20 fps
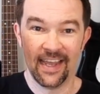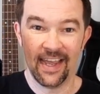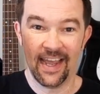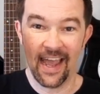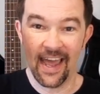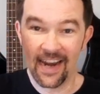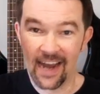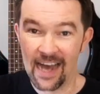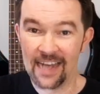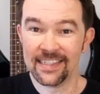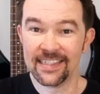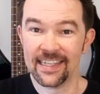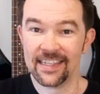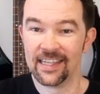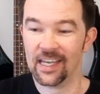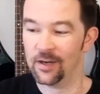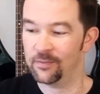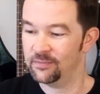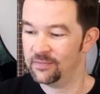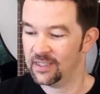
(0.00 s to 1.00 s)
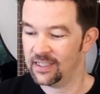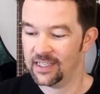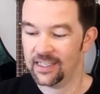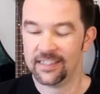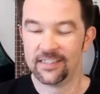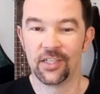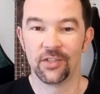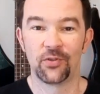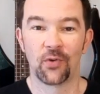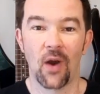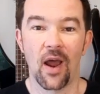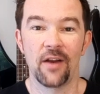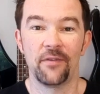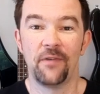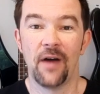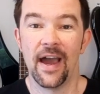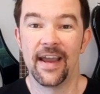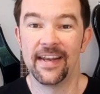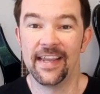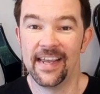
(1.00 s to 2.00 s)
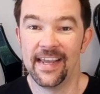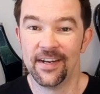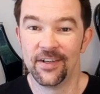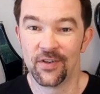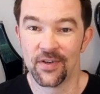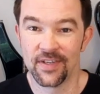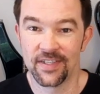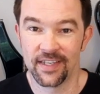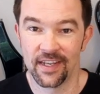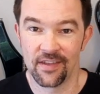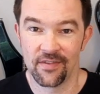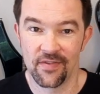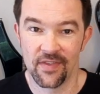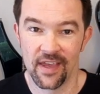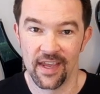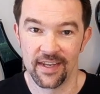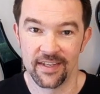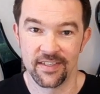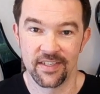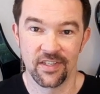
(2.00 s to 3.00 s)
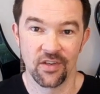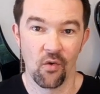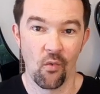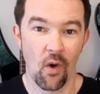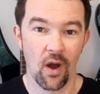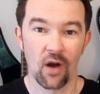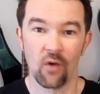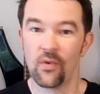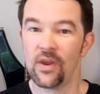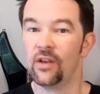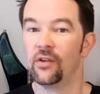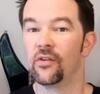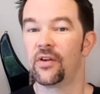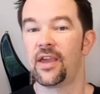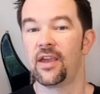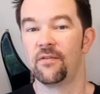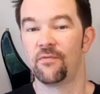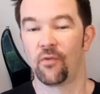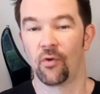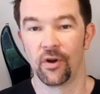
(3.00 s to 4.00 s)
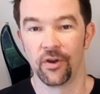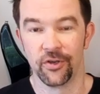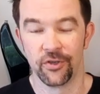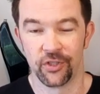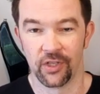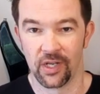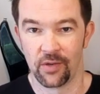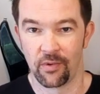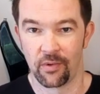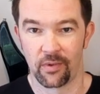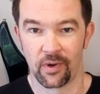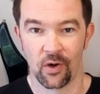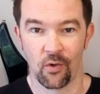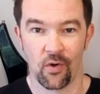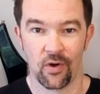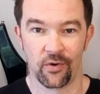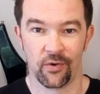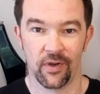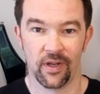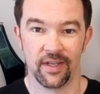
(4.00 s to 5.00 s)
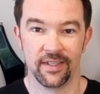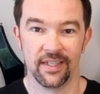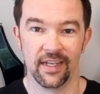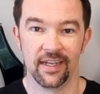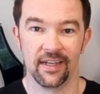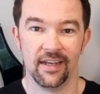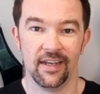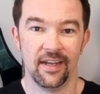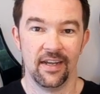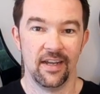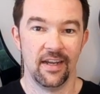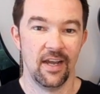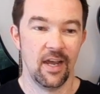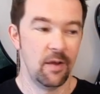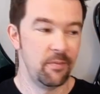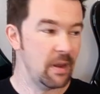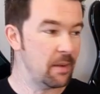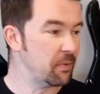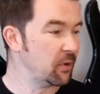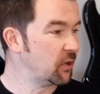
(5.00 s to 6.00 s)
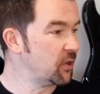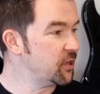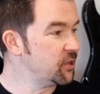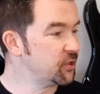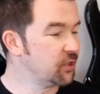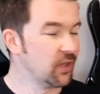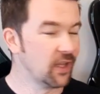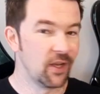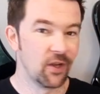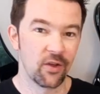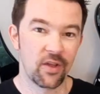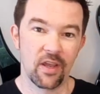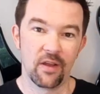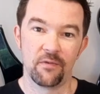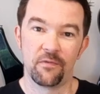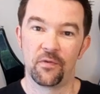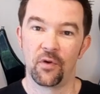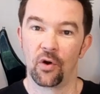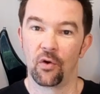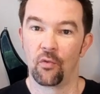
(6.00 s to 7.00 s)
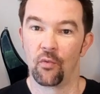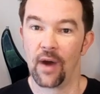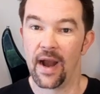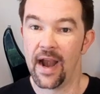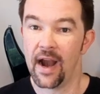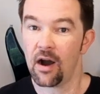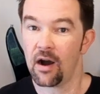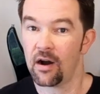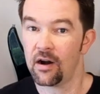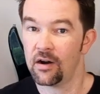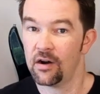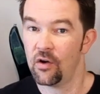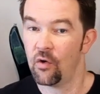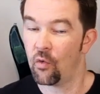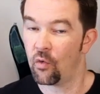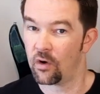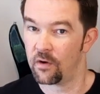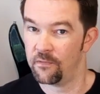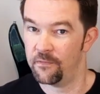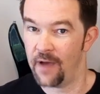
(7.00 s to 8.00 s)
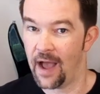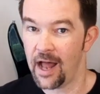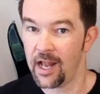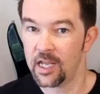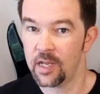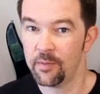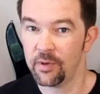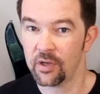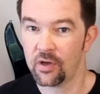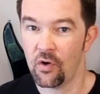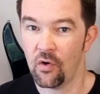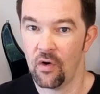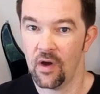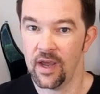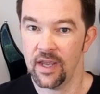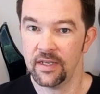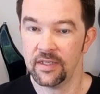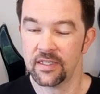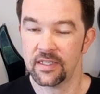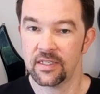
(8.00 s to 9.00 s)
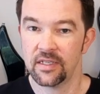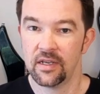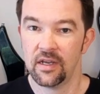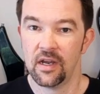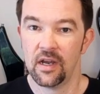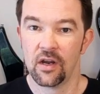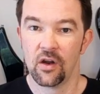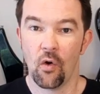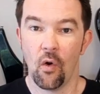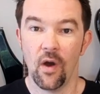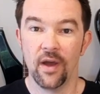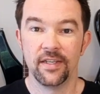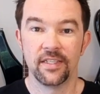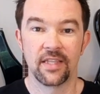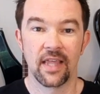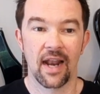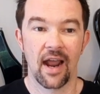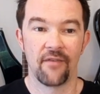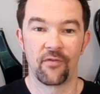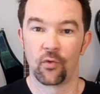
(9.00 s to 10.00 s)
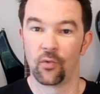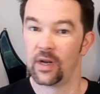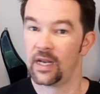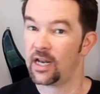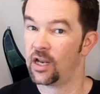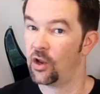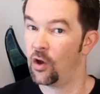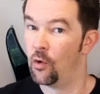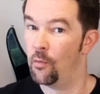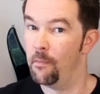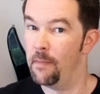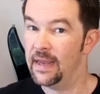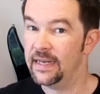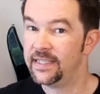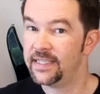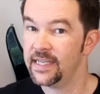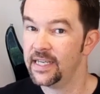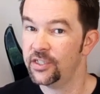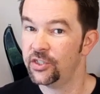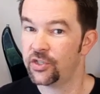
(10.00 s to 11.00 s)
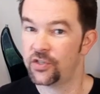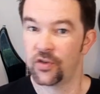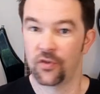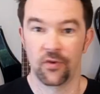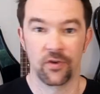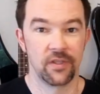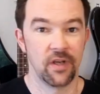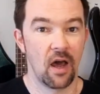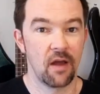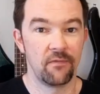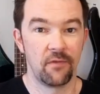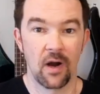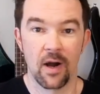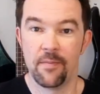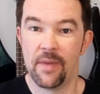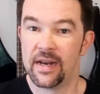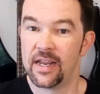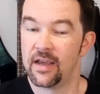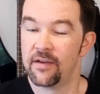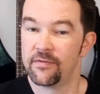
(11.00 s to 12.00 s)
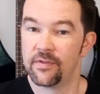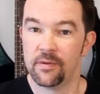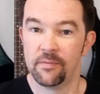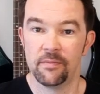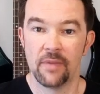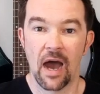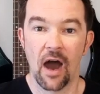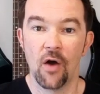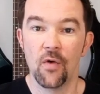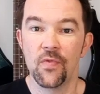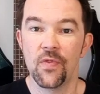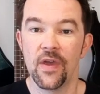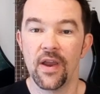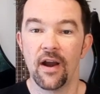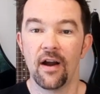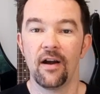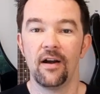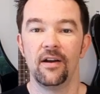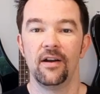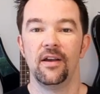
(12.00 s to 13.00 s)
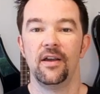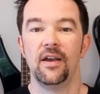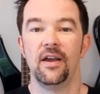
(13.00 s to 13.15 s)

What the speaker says: and hunting them to try to find interesting things. So what are we looking for usually when we're coin roll hunting? People are usually looking for rare or valuable coins, coins that have a really low mintage, so there's not very many of them out there,